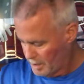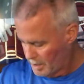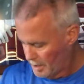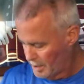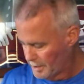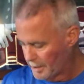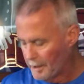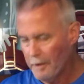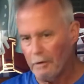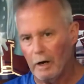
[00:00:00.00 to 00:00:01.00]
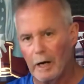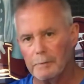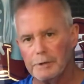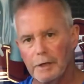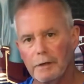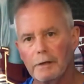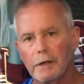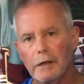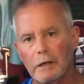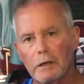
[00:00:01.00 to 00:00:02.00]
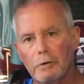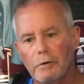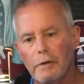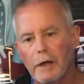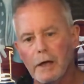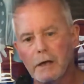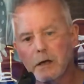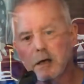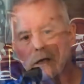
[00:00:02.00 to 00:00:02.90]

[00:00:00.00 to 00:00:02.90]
And another option in lieu of that